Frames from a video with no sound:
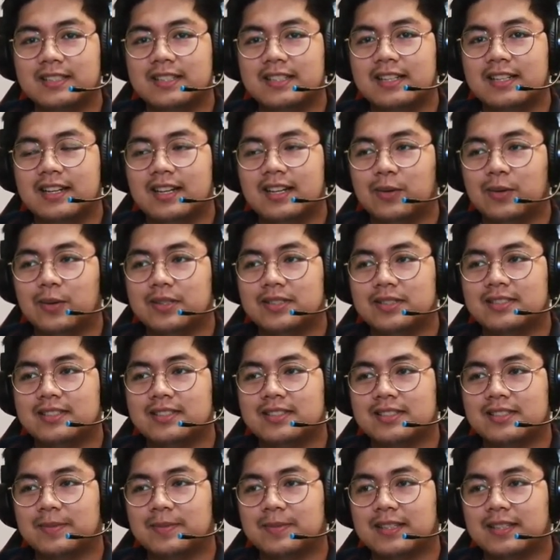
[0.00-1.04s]
I was
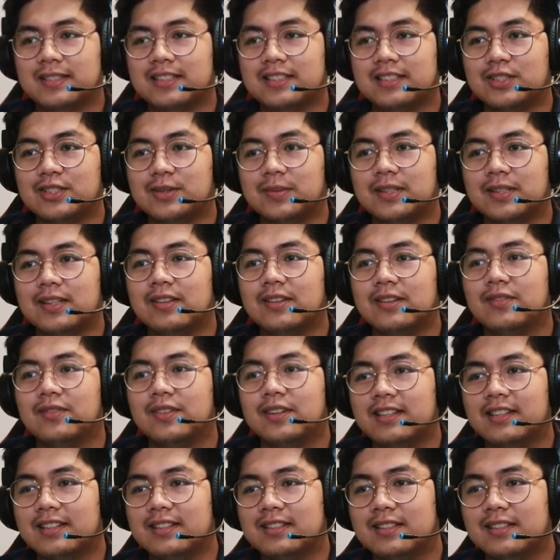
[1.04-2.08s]
expecting it to be
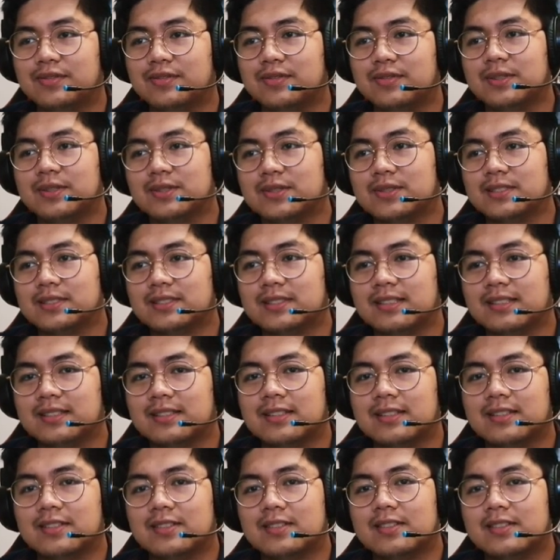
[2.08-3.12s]
very difficult
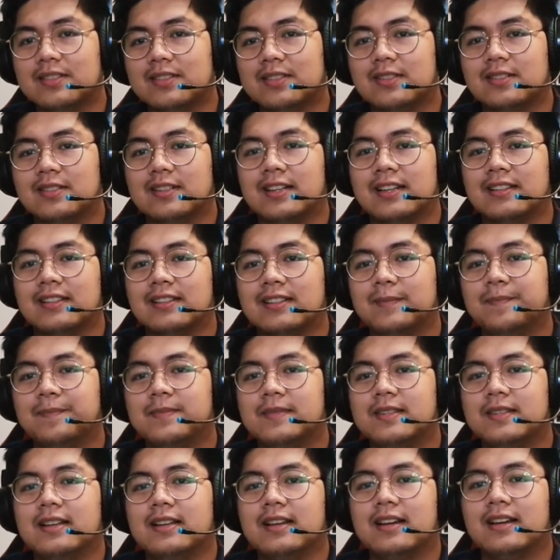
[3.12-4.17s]
and
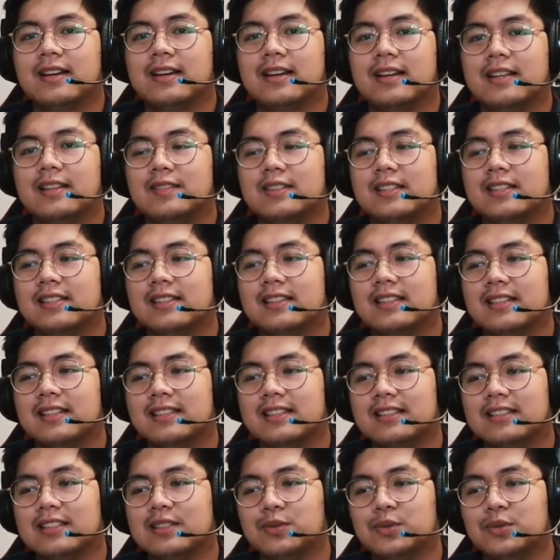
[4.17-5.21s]
I didn't think
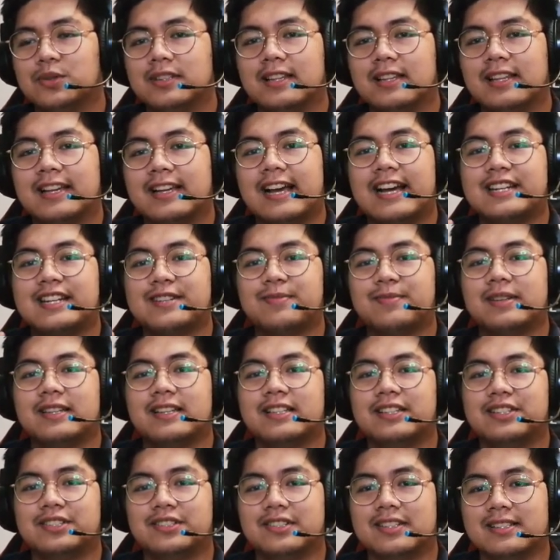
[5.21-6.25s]
that it would catch my
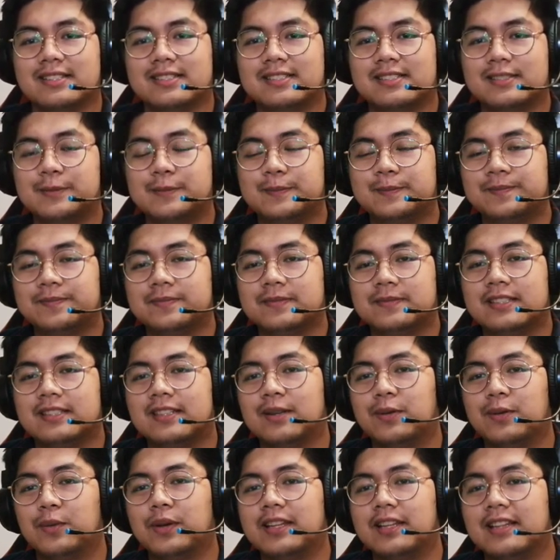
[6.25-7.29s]
interest in
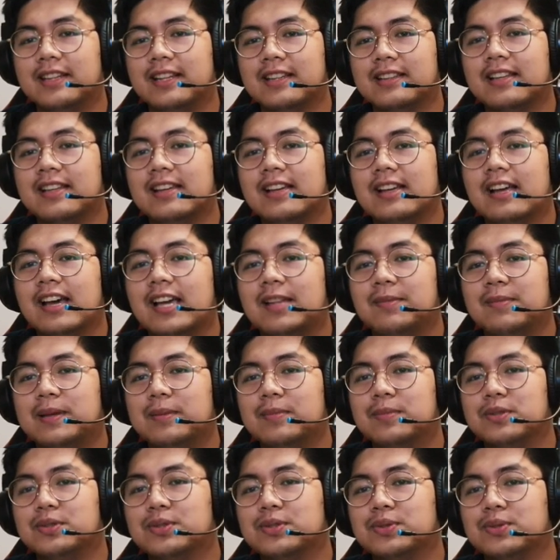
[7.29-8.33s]
a way that I'd be
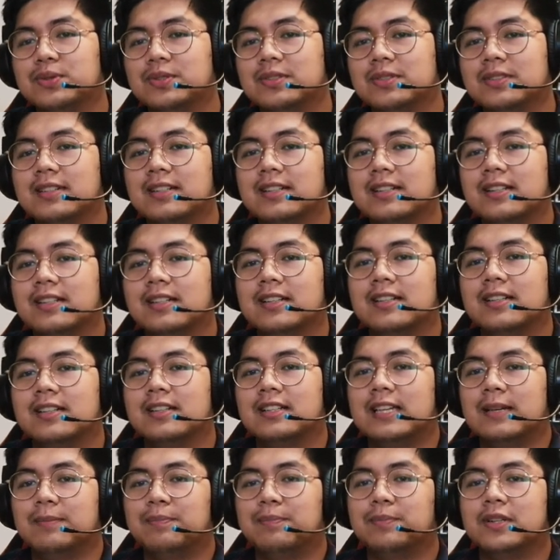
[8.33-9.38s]
able to
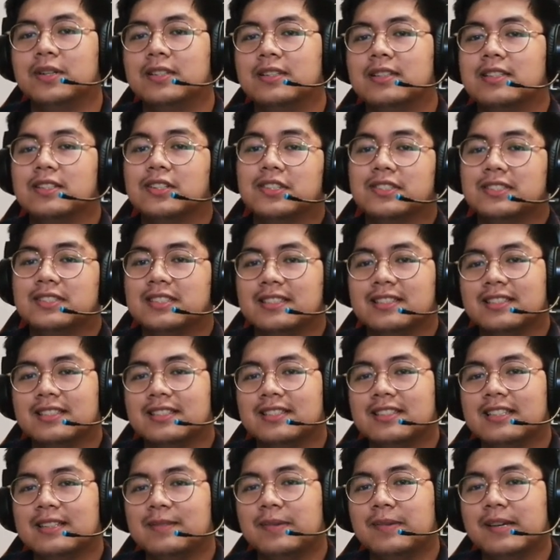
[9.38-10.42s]
keep on
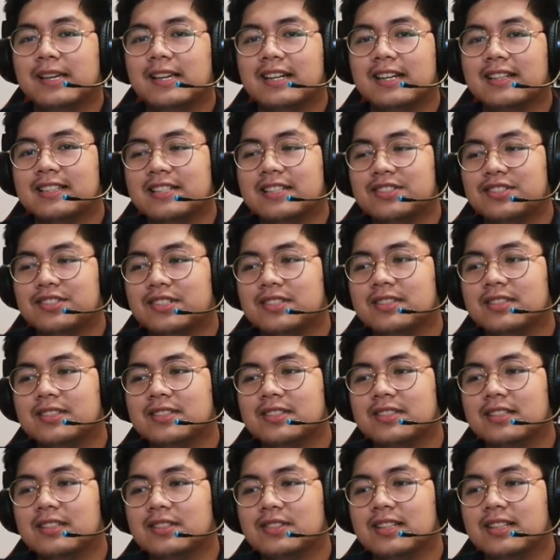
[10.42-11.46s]
consistently paying attention
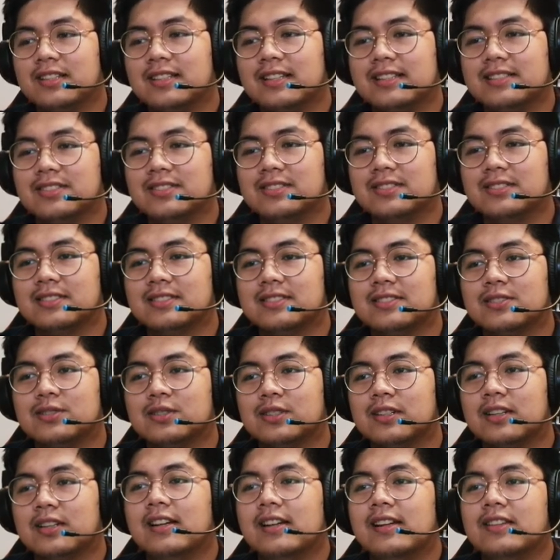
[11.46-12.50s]
to the lessons
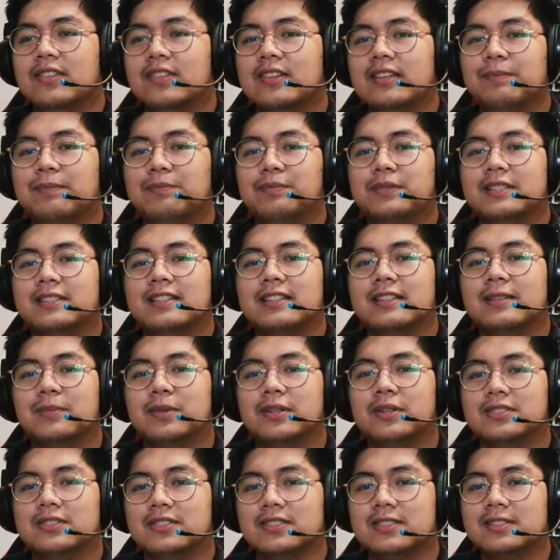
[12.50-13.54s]
or to keep reading the
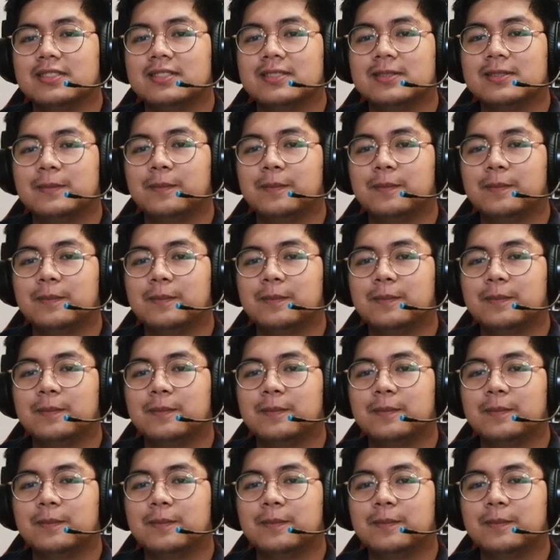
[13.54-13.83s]
modules.